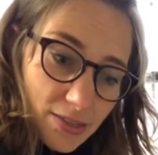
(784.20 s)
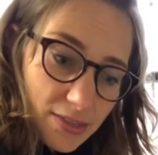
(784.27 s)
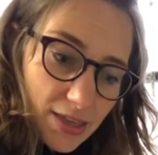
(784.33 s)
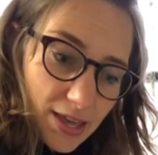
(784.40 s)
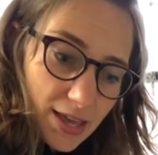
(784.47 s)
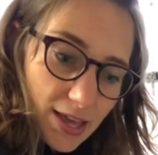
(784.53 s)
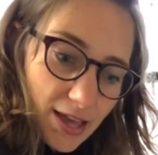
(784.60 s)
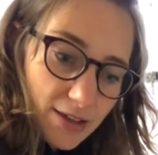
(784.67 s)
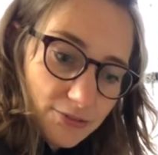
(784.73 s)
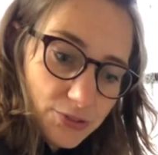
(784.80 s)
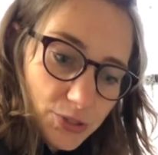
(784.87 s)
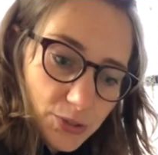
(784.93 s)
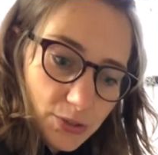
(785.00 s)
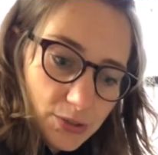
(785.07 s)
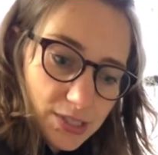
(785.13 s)
have 2
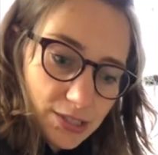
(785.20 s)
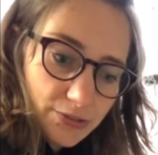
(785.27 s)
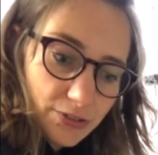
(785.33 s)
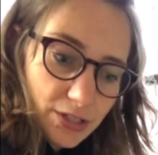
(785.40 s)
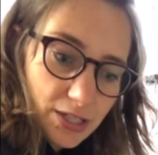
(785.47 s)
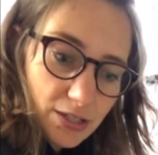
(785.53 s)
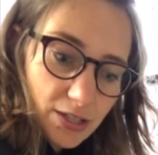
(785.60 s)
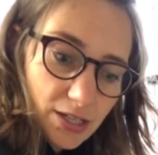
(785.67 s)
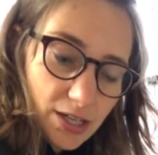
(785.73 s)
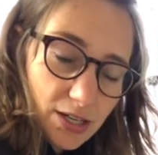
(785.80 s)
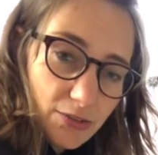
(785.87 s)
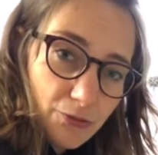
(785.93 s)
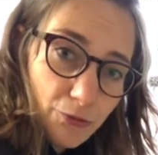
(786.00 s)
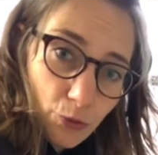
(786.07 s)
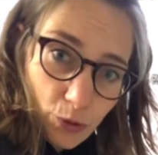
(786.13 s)
different
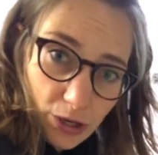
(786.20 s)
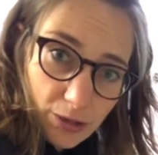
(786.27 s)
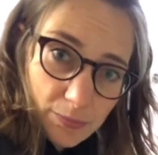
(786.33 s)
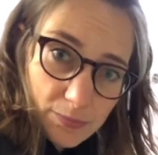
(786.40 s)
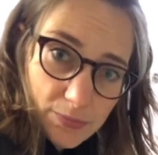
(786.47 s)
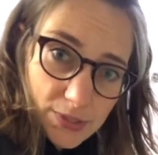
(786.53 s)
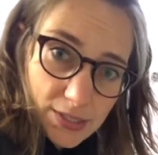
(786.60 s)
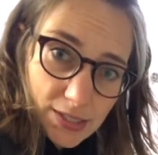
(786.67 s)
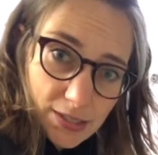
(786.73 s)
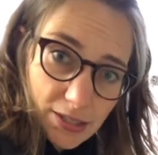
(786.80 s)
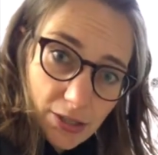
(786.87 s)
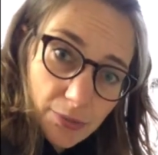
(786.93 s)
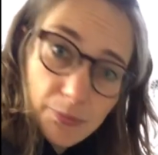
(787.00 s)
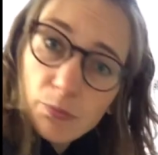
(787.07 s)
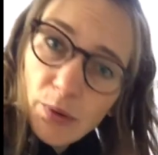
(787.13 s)
forms or
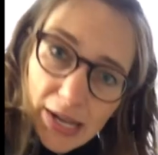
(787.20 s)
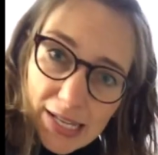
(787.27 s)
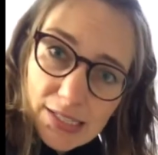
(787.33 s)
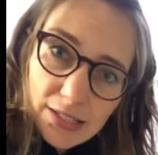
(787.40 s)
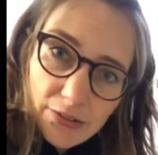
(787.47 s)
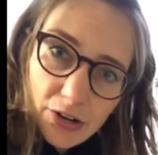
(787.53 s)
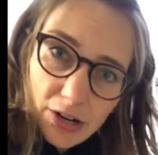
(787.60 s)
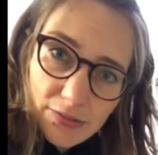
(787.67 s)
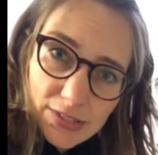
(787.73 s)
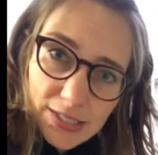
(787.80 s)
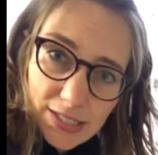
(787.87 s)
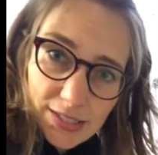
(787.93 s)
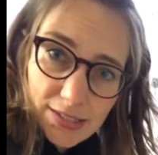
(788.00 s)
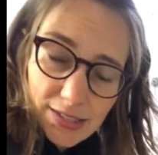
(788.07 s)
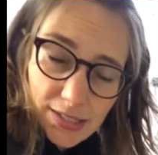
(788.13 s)
ways of harvesting
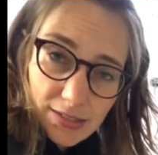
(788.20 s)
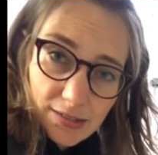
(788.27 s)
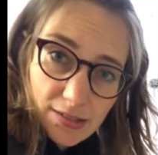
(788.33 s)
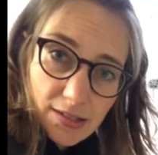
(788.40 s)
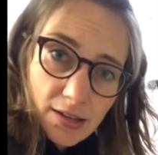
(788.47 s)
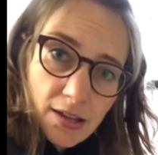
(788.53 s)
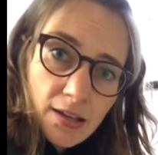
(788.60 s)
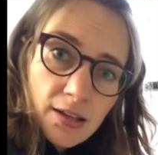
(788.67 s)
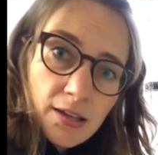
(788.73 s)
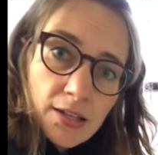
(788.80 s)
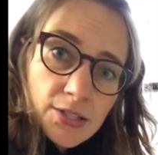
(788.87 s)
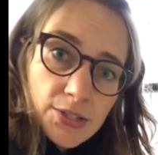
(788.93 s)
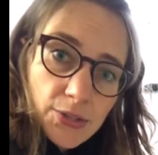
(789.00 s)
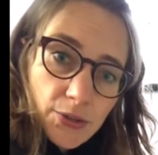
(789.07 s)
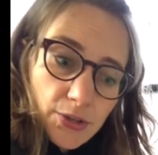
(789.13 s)
seeds. So
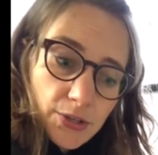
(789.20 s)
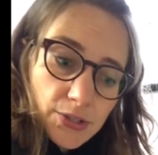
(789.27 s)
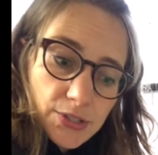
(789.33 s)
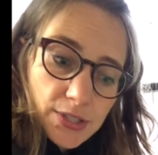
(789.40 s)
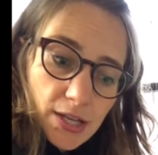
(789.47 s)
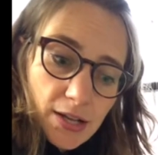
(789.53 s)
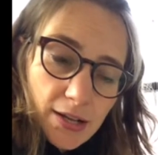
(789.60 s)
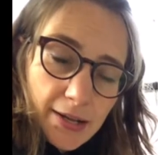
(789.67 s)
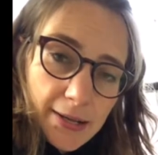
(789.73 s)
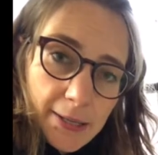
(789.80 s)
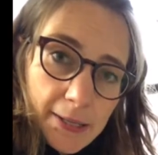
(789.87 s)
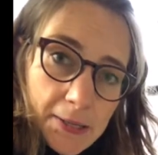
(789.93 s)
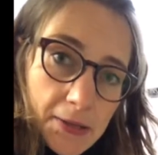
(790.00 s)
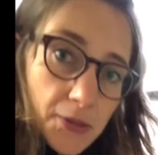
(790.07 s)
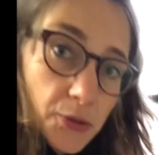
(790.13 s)
there's
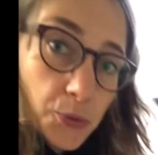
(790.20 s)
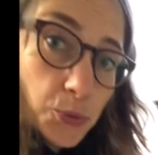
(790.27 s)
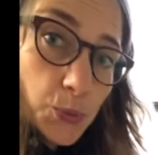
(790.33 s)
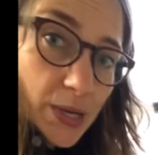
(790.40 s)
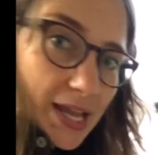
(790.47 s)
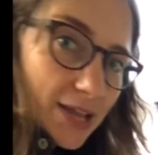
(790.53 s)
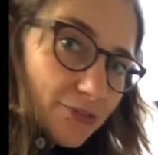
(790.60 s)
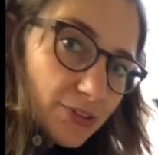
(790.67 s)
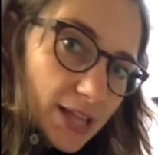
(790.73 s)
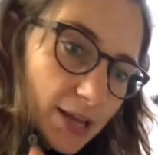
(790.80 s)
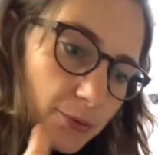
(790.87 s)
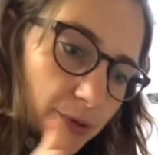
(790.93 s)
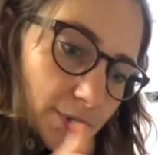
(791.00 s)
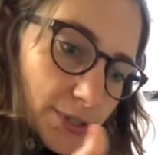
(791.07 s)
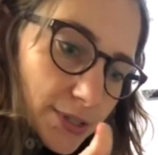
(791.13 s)
the ray
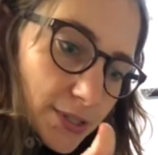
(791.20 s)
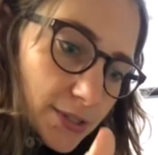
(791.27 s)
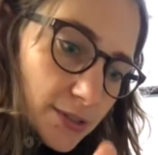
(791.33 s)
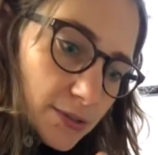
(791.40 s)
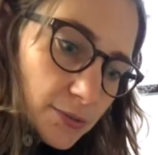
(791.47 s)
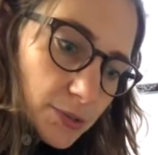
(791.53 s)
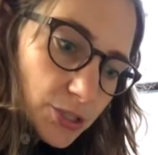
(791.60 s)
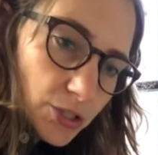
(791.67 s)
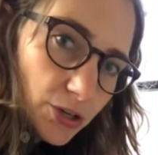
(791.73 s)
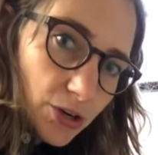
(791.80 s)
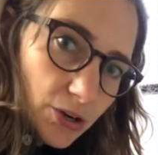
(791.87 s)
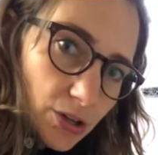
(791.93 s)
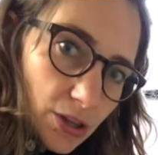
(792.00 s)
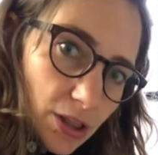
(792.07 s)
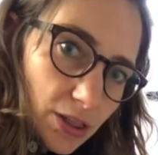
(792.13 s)
flowers, which are all
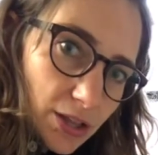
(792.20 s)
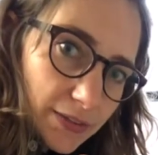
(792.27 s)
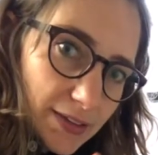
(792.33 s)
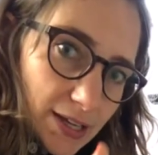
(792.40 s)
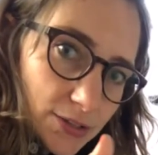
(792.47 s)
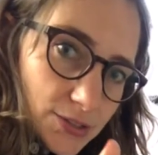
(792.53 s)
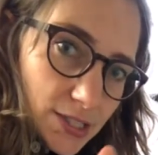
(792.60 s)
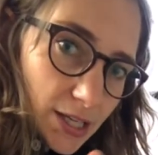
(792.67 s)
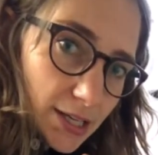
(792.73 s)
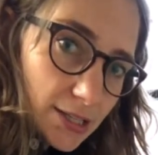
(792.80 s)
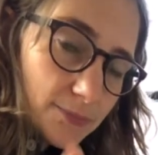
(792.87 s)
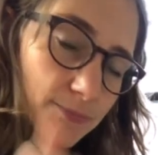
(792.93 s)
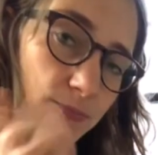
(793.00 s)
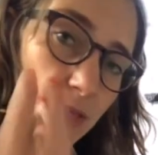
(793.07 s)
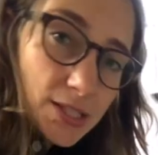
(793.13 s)
along the outside. A
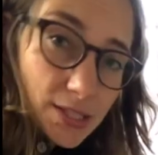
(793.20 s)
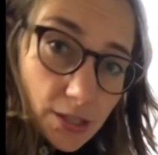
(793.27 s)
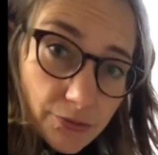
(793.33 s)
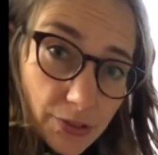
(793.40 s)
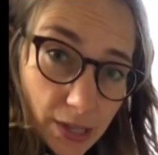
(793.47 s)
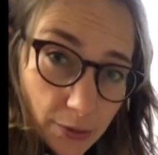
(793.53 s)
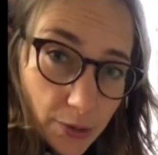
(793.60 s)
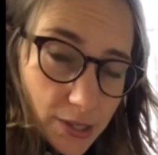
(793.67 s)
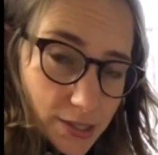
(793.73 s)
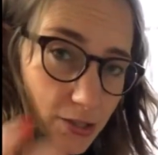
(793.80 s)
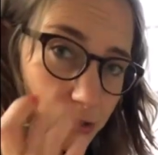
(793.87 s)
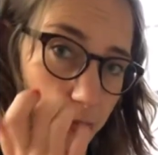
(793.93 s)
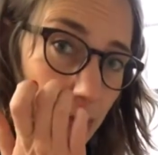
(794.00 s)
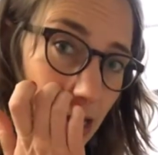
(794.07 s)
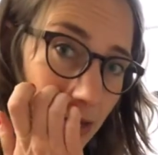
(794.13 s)
sunflower is also a
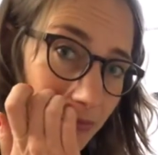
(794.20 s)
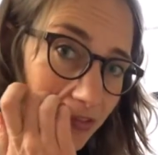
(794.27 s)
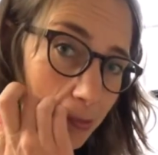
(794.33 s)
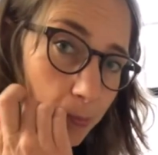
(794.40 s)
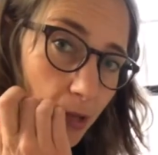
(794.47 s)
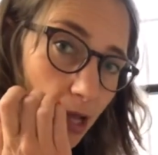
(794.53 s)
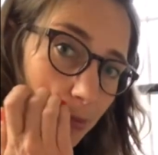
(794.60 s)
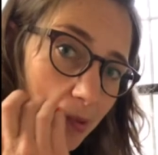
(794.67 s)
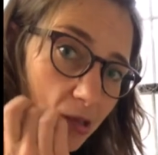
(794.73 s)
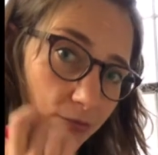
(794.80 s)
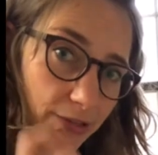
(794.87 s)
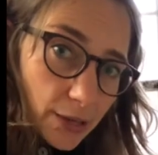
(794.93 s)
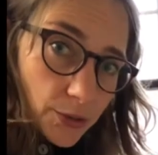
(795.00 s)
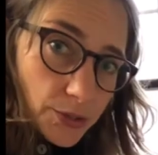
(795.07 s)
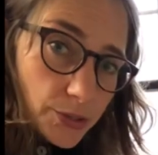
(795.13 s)
compound flower.
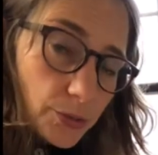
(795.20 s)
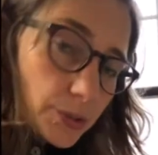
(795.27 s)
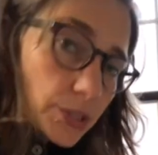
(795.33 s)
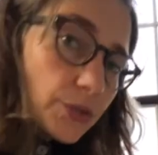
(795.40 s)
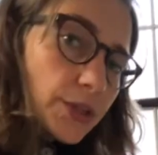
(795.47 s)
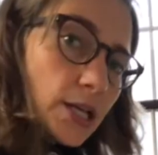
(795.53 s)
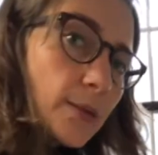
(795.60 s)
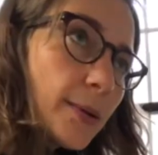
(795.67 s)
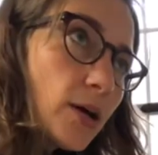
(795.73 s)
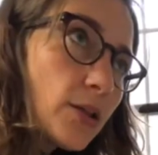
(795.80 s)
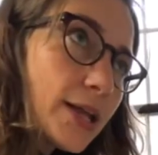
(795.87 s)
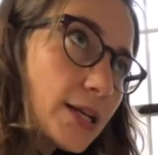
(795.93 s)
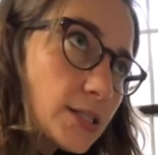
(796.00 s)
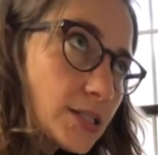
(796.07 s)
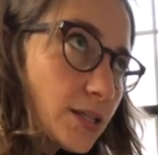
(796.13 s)
So when you think about like a
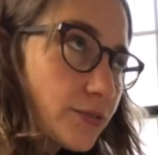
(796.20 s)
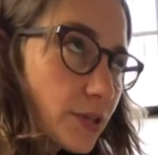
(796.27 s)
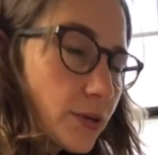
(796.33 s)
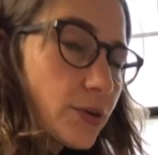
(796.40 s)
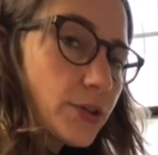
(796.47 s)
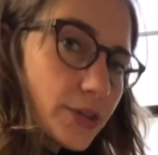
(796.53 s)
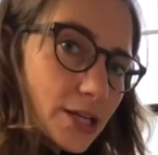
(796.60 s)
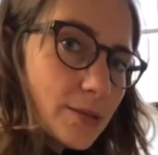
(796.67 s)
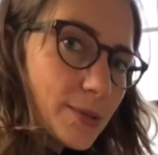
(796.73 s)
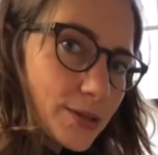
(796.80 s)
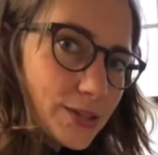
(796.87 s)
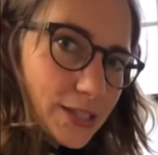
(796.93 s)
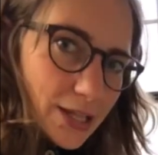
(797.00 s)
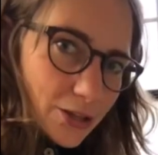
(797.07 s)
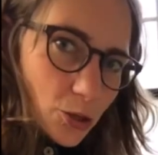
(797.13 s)
sunflower, you think about the
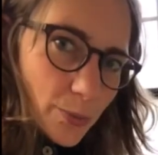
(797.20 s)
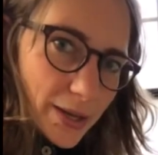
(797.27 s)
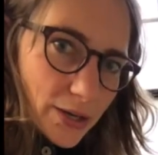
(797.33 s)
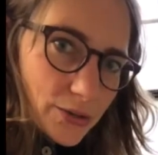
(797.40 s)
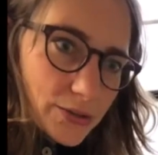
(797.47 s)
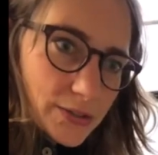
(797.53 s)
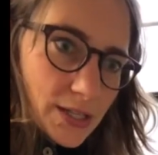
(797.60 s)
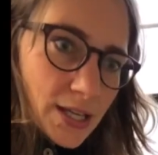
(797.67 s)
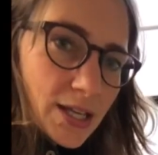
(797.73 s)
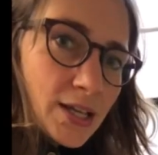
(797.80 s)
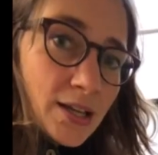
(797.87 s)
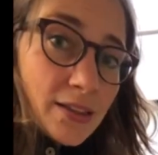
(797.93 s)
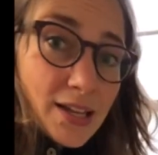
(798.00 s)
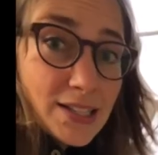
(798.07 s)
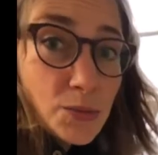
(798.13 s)
yellow petals. That's
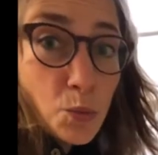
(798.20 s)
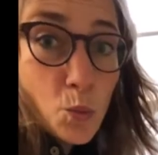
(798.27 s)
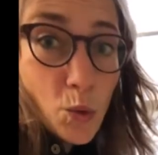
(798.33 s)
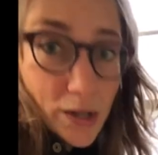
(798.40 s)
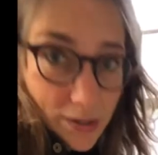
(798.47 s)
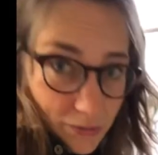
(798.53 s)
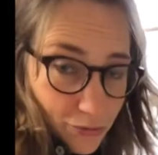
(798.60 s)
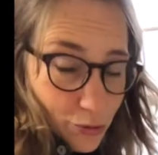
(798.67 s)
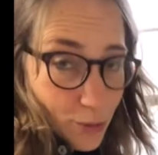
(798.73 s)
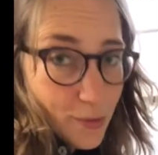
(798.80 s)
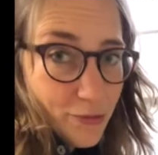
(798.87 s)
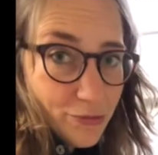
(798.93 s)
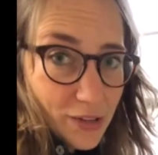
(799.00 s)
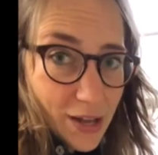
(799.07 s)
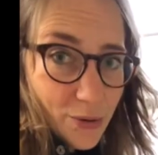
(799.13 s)
one form of
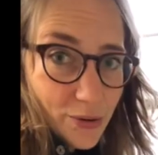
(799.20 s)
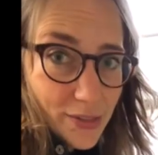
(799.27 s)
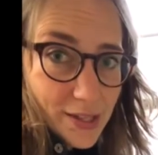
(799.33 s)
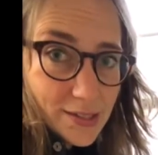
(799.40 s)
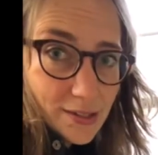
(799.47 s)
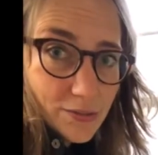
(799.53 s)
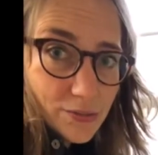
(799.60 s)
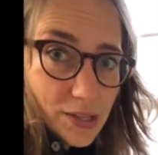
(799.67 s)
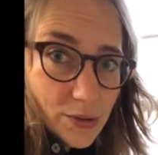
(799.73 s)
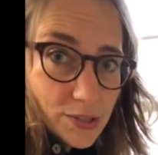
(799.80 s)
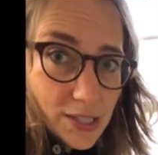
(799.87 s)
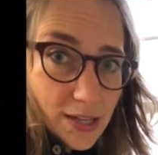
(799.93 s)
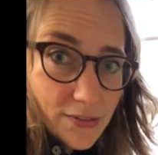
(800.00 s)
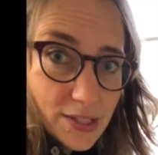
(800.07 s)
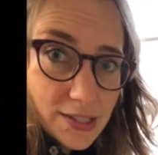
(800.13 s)
flower that sunflowers have.
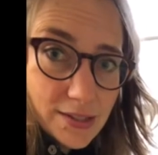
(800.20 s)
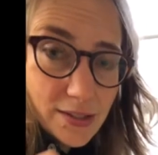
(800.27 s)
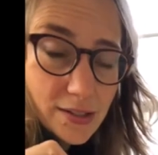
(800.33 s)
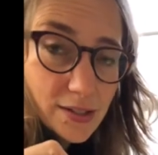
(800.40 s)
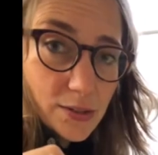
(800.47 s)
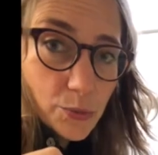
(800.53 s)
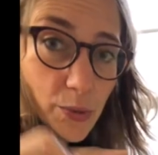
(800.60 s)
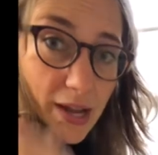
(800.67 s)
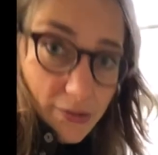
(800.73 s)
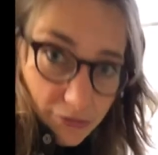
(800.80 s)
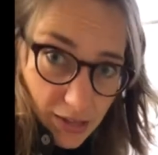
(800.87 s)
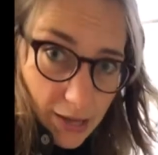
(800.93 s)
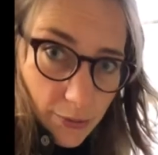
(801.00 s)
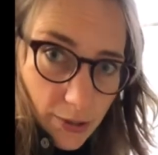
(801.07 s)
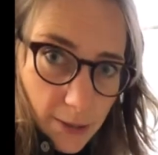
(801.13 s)
That's the ray
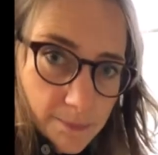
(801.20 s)
flower.